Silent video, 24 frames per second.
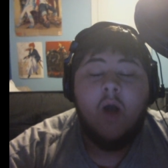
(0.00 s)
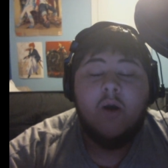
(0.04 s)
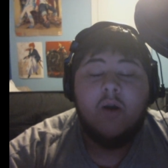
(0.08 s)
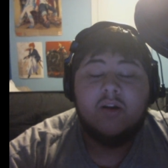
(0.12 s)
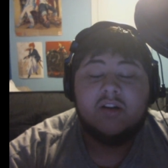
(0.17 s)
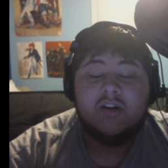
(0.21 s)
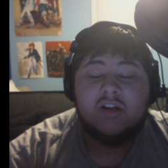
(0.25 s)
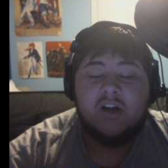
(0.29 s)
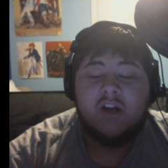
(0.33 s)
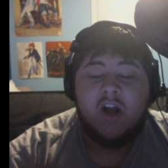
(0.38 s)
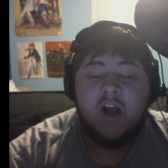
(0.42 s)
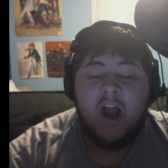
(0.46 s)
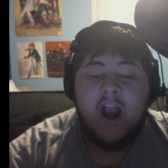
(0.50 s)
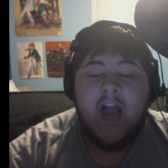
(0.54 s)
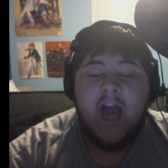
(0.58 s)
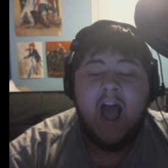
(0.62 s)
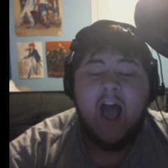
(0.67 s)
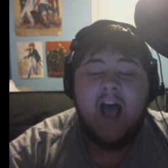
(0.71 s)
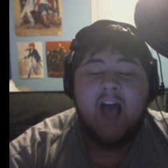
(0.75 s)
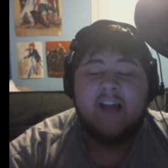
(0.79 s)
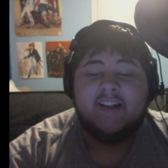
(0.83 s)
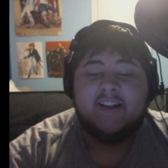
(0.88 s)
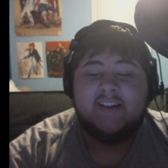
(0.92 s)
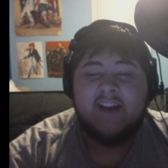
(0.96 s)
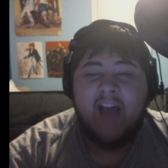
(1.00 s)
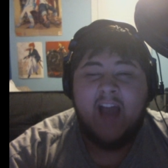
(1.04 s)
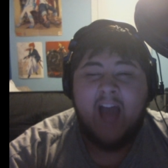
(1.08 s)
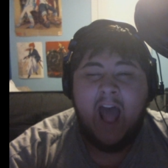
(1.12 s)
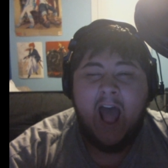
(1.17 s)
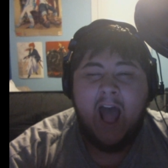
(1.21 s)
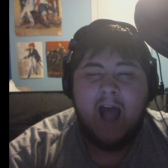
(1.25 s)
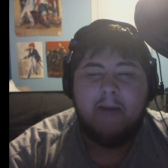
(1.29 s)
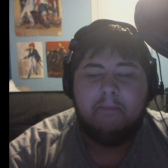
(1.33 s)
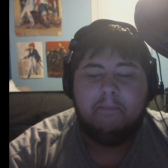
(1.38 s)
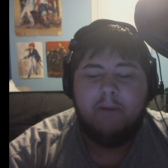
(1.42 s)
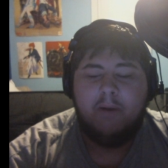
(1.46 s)
was a good ass
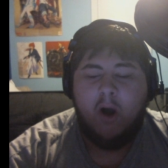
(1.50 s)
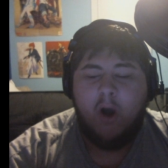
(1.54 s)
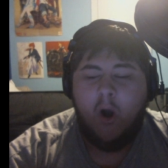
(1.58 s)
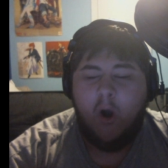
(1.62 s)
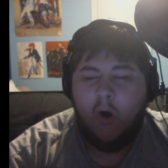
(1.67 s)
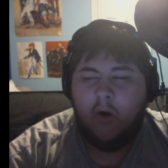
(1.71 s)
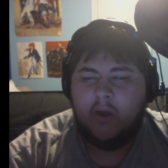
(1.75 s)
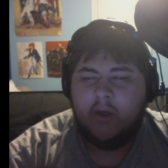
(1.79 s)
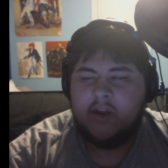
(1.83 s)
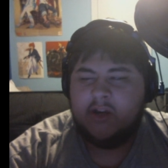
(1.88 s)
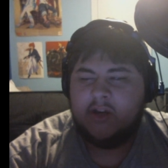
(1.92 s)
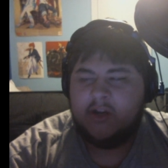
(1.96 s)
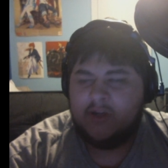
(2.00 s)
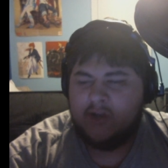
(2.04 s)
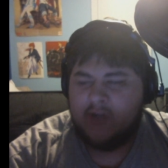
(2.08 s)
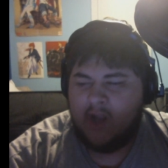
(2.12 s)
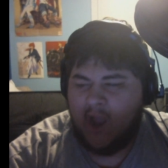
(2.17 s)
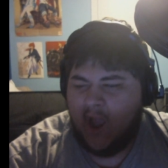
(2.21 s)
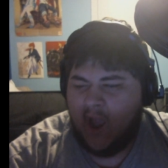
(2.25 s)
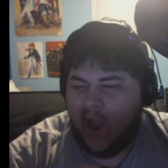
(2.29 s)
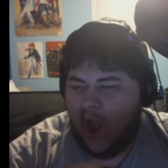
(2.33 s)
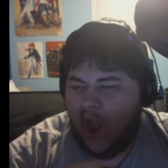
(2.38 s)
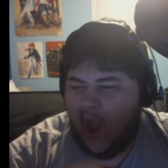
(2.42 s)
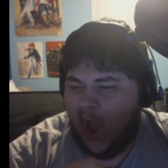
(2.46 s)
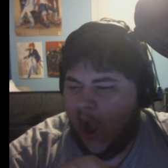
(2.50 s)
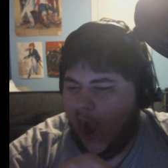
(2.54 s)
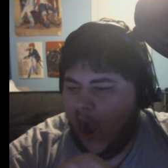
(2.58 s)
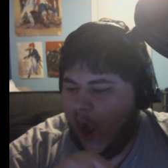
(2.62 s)
nap. Holy shit.